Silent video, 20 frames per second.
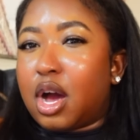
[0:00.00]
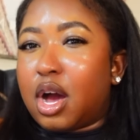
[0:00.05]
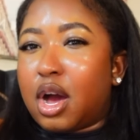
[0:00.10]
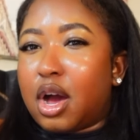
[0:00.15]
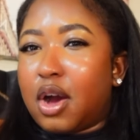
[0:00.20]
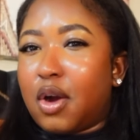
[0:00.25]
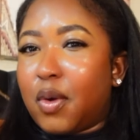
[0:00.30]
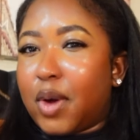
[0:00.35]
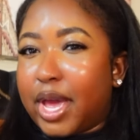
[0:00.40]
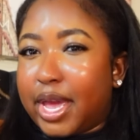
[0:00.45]

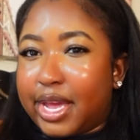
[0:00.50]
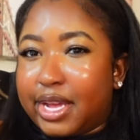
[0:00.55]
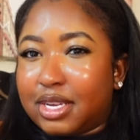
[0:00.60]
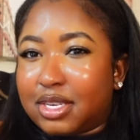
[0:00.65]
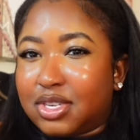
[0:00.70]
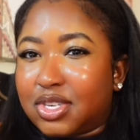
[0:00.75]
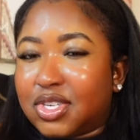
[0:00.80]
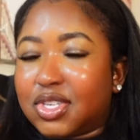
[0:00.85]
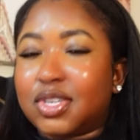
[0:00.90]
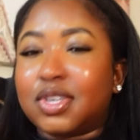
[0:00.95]

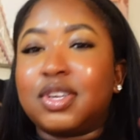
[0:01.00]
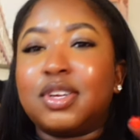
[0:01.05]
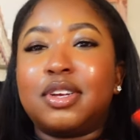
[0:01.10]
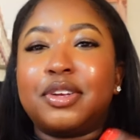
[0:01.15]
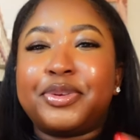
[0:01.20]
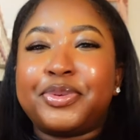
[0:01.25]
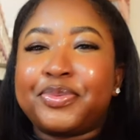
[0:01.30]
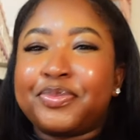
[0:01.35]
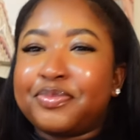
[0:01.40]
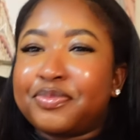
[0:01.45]
OH.
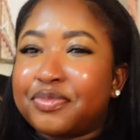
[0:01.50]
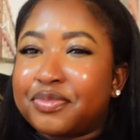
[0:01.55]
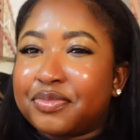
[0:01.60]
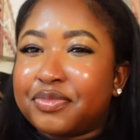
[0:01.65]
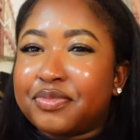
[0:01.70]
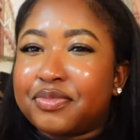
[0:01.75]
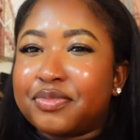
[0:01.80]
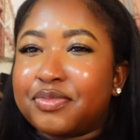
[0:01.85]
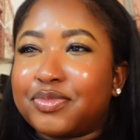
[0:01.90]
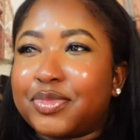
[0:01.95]

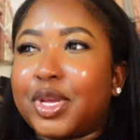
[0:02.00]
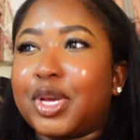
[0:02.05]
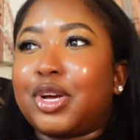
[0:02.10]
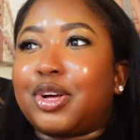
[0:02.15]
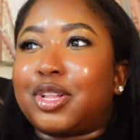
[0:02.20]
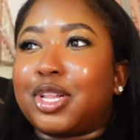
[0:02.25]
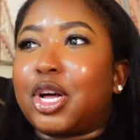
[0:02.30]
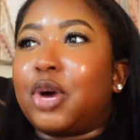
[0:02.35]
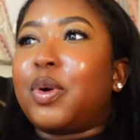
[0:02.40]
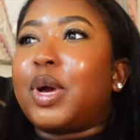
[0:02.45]

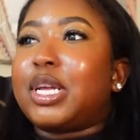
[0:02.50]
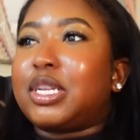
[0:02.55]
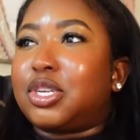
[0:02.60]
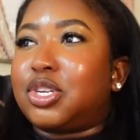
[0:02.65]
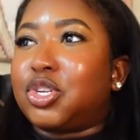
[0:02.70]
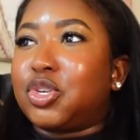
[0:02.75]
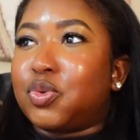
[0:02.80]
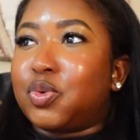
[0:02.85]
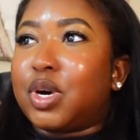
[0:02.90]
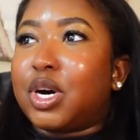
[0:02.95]
Glow
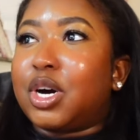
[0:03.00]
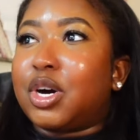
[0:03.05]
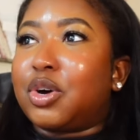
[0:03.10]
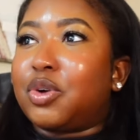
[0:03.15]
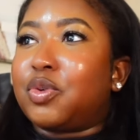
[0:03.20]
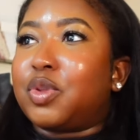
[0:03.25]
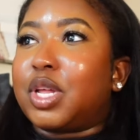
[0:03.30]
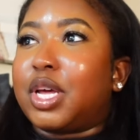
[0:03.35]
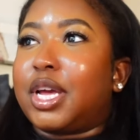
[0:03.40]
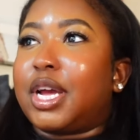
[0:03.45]

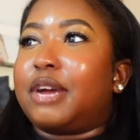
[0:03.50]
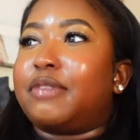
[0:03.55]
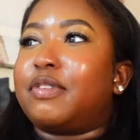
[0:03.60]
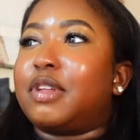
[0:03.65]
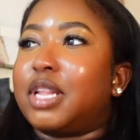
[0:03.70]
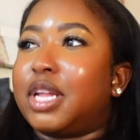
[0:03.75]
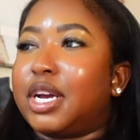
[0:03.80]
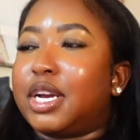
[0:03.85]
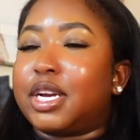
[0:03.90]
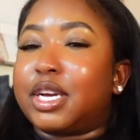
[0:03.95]
H2O. Like, I
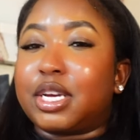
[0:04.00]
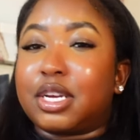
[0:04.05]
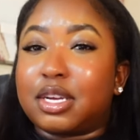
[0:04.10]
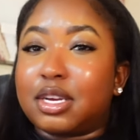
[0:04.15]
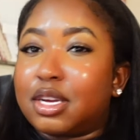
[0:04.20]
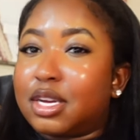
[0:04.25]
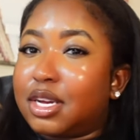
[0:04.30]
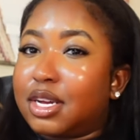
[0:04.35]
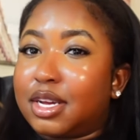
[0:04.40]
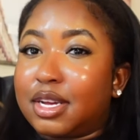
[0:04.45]
feel like
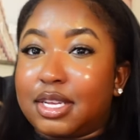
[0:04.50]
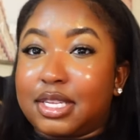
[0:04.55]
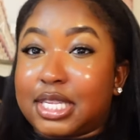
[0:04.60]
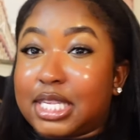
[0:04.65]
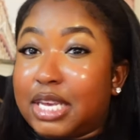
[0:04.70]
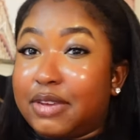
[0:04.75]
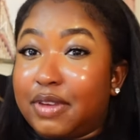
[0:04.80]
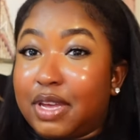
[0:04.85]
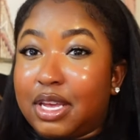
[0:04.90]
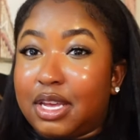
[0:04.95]
it's
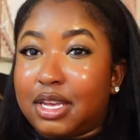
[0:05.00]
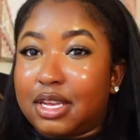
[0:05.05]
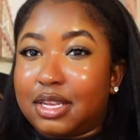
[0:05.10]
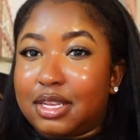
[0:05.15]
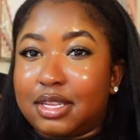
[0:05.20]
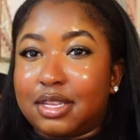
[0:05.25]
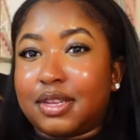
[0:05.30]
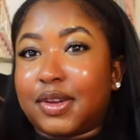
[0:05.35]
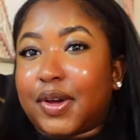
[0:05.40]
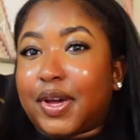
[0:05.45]
giving.
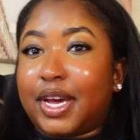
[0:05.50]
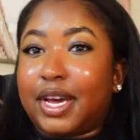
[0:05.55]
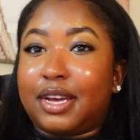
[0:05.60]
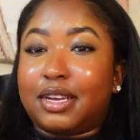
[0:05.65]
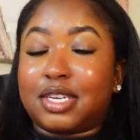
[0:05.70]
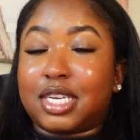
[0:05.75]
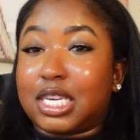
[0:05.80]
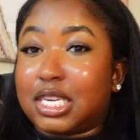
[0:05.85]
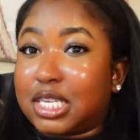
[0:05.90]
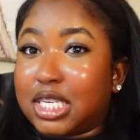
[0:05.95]
Okay,
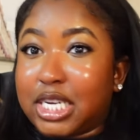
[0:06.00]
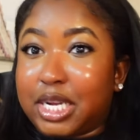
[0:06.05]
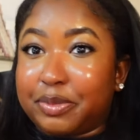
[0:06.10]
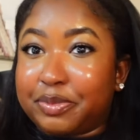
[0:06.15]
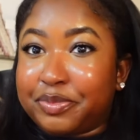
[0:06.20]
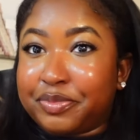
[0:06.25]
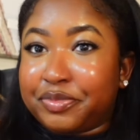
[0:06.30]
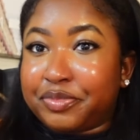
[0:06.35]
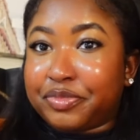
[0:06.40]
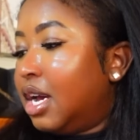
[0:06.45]
change the name.
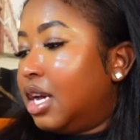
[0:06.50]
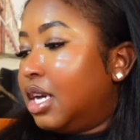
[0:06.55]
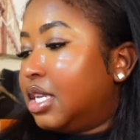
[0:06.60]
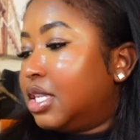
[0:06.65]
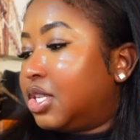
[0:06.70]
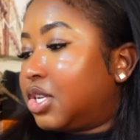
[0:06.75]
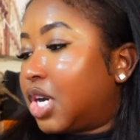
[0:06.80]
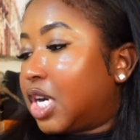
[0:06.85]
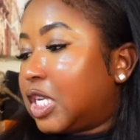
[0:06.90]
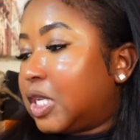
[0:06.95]

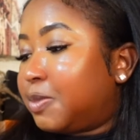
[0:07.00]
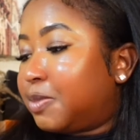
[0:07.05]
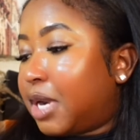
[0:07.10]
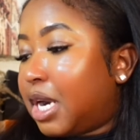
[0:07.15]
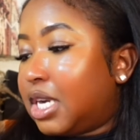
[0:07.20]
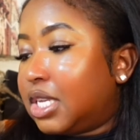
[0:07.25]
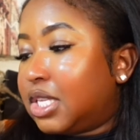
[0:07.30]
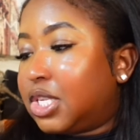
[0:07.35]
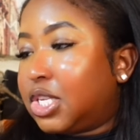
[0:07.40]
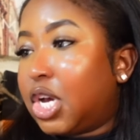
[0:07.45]
Dark
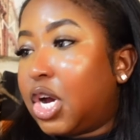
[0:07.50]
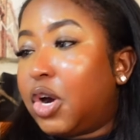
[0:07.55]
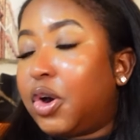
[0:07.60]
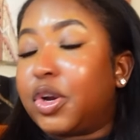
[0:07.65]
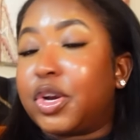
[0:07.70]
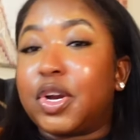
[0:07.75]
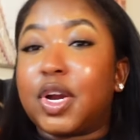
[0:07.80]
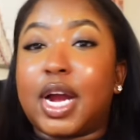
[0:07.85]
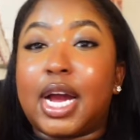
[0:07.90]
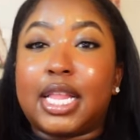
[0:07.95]
Spot
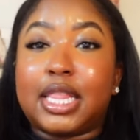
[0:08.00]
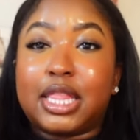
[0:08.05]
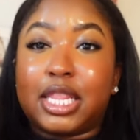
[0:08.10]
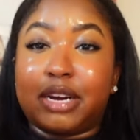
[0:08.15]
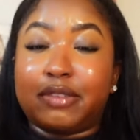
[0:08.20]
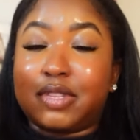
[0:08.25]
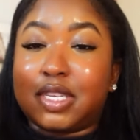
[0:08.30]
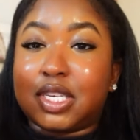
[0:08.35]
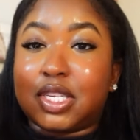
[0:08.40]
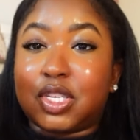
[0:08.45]
Toner. I
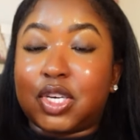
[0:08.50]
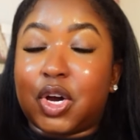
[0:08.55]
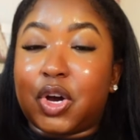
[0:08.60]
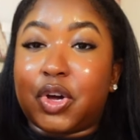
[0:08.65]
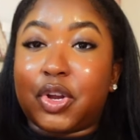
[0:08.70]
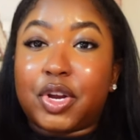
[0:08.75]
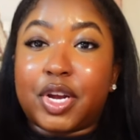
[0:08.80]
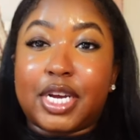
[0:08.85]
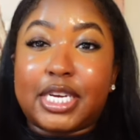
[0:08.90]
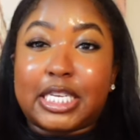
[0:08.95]
love this
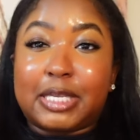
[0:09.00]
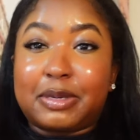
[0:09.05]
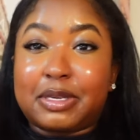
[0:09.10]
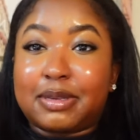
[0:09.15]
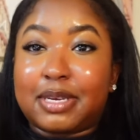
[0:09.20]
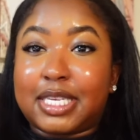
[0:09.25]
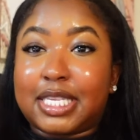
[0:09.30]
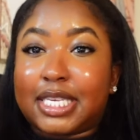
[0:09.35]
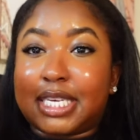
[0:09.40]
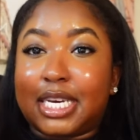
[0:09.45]
toner. It just makes
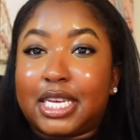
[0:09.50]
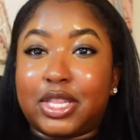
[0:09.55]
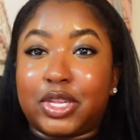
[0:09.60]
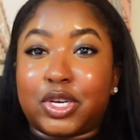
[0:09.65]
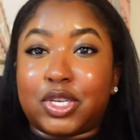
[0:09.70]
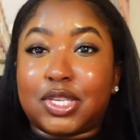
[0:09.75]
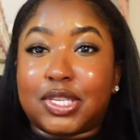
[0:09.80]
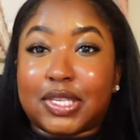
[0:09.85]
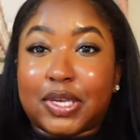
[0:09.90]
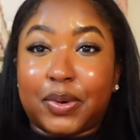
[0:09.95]
my skin look
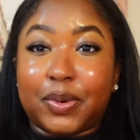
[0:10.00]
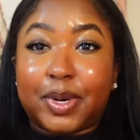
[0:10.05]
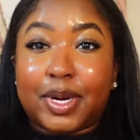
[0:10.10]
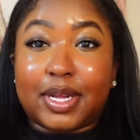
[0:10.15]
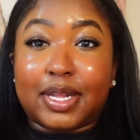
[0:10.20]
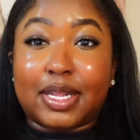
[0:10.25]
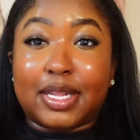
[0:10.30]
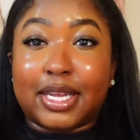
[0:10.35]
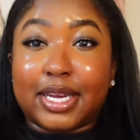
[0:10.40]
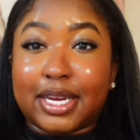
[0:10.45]
so
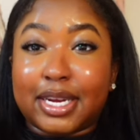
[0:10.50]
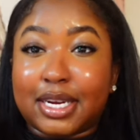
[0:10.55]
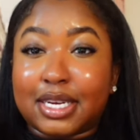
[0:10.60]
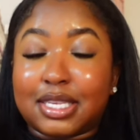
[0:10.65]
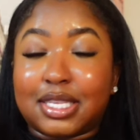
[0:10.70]
clear.